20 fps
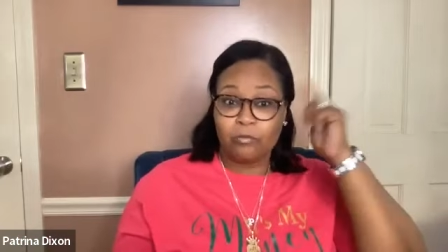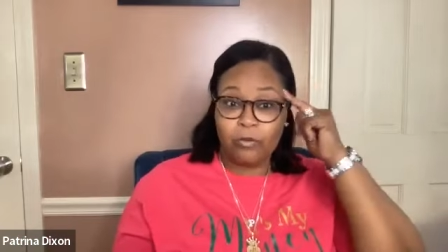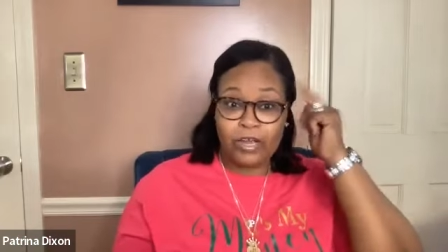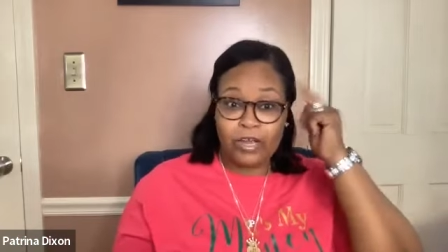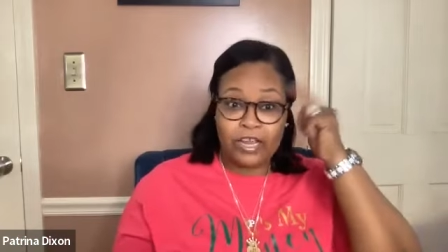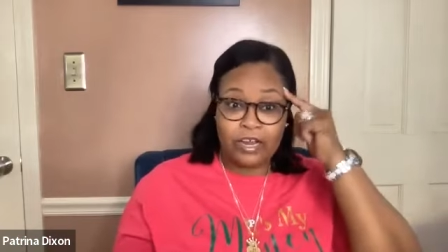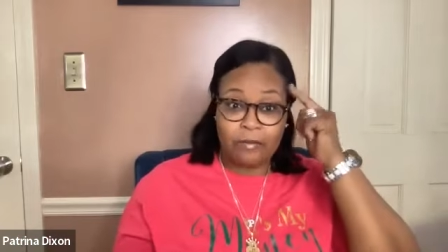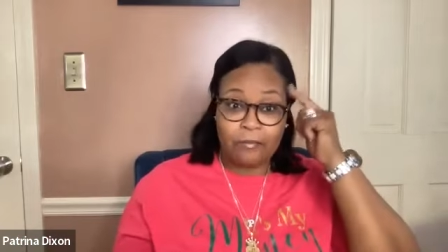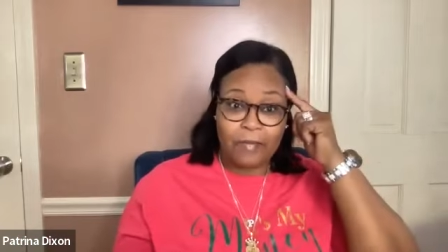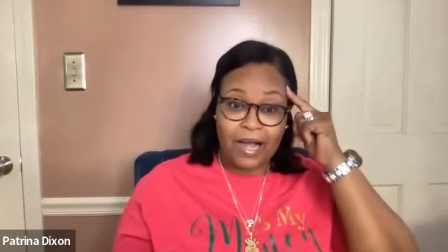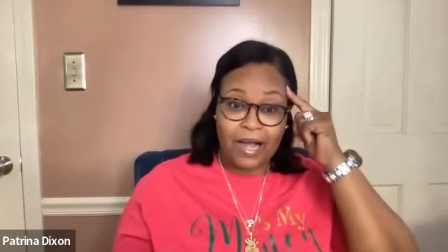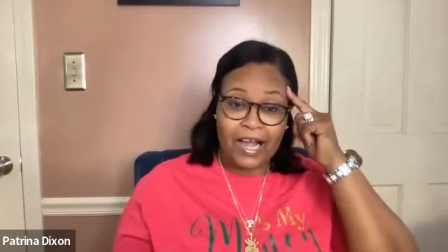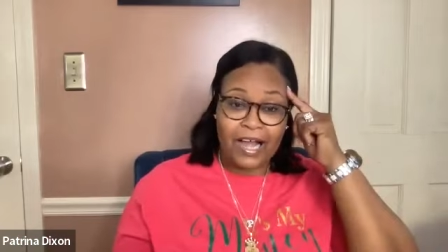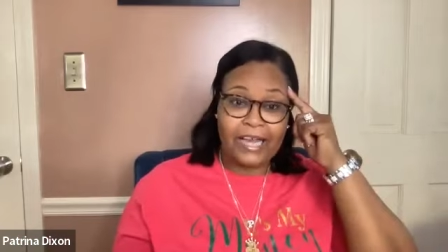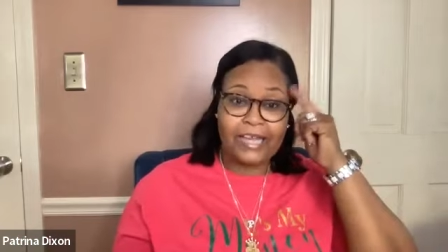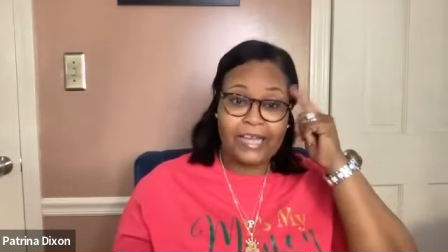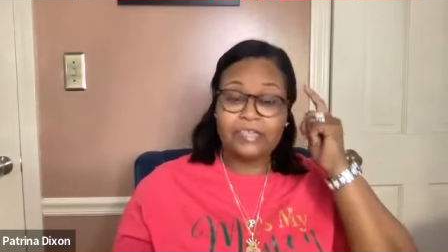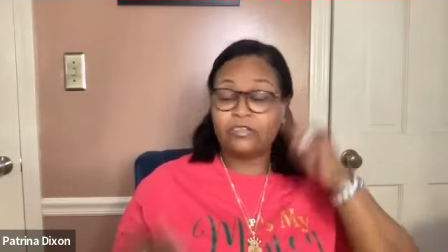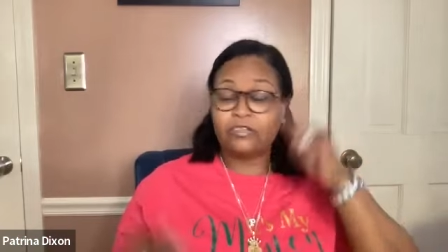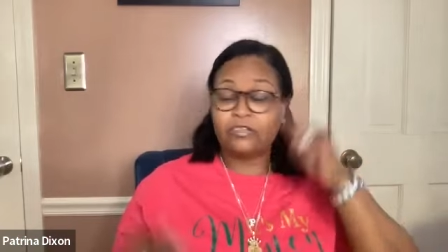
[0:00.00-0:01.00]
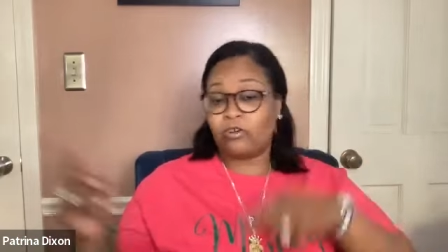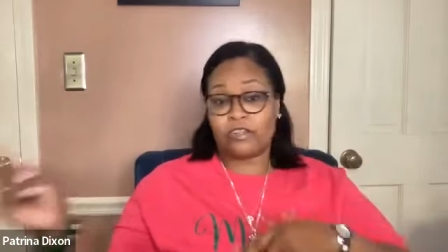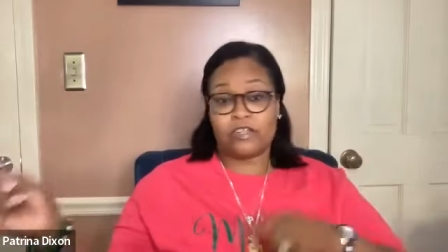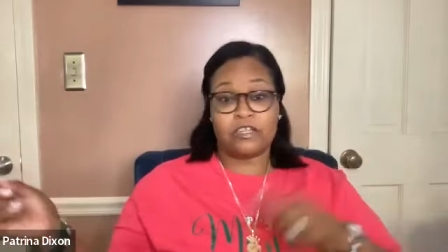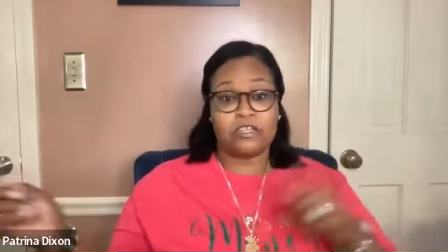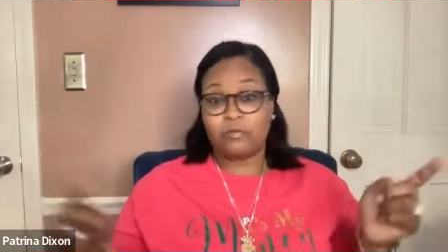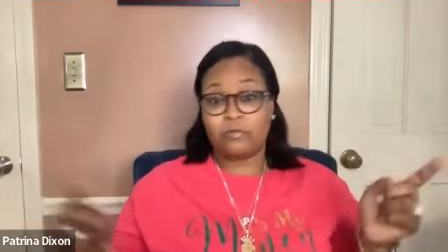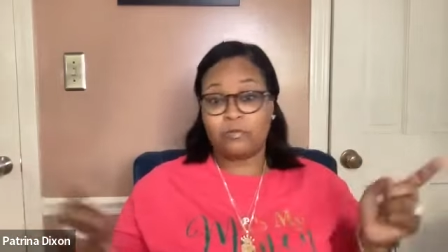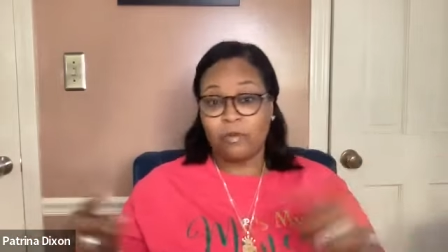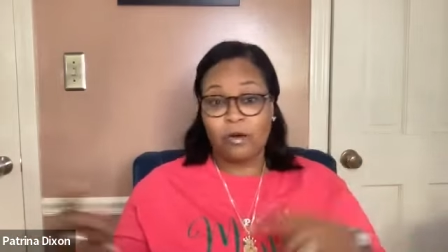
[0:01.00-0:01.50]
with your mind, or
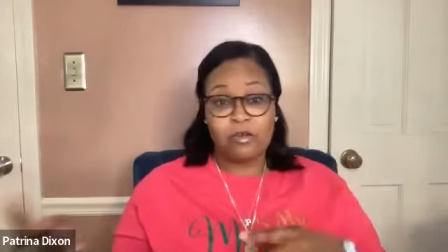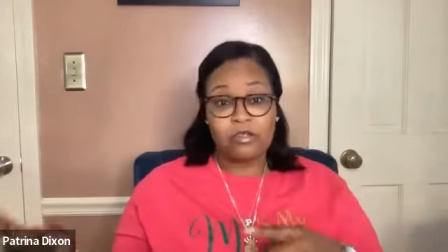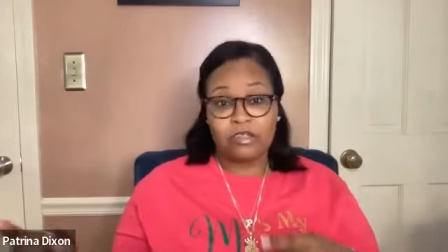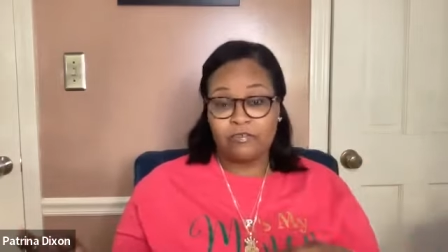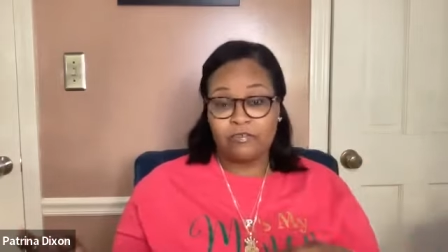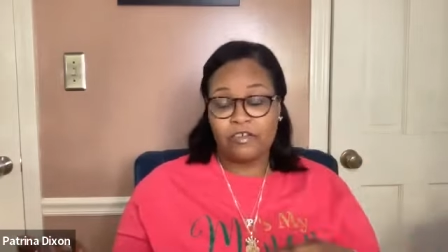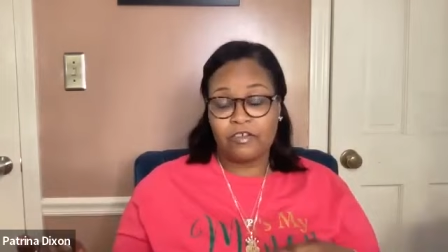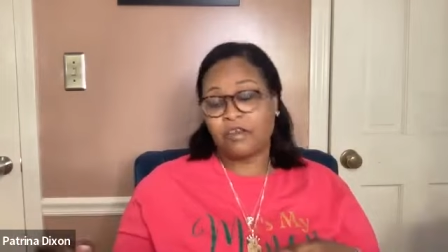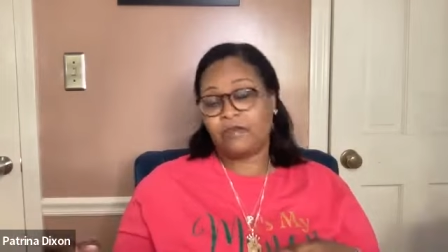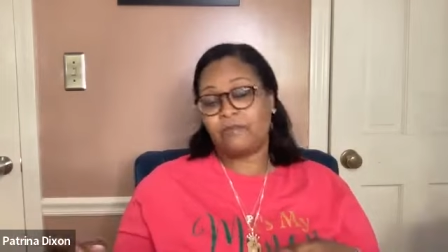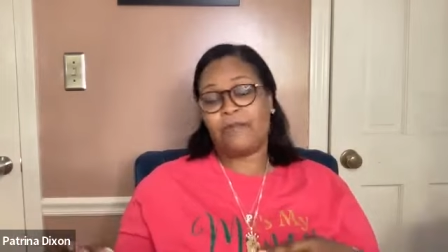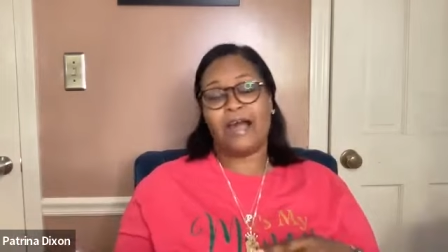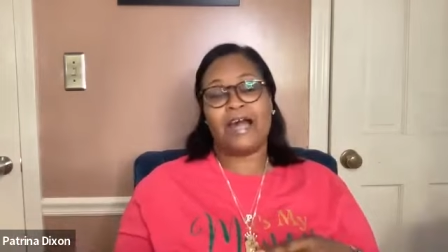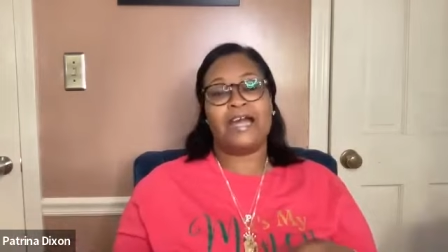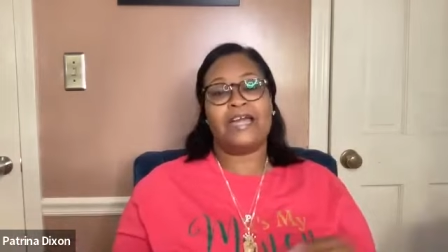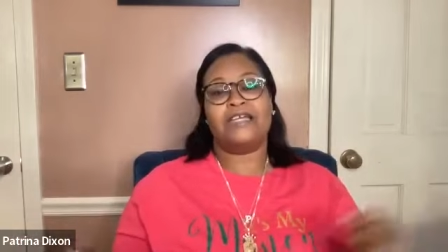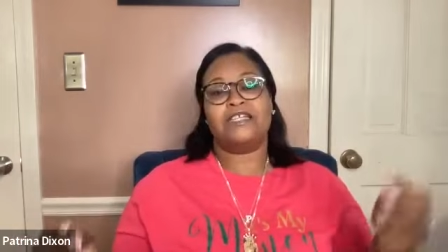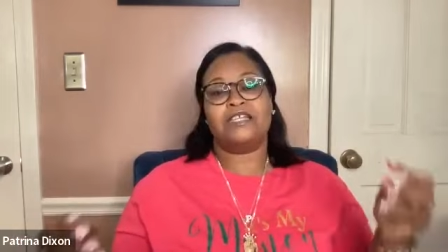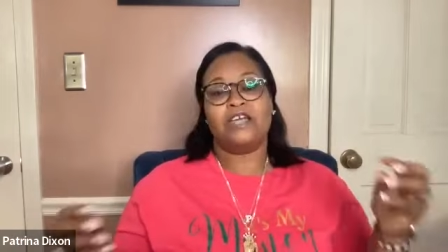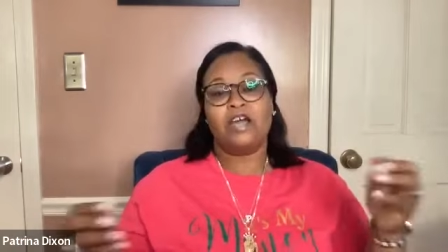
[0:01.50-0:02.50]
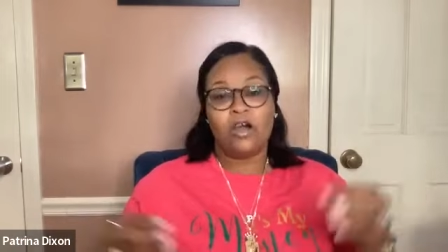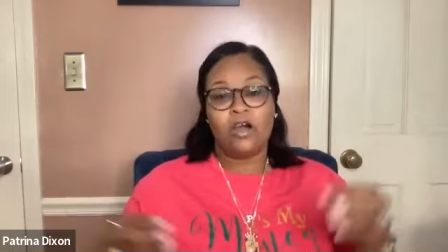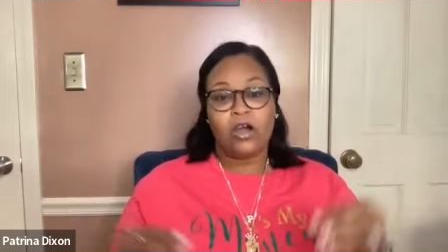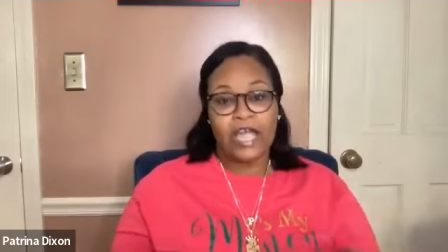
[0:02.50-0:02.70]
the, to both of your minds,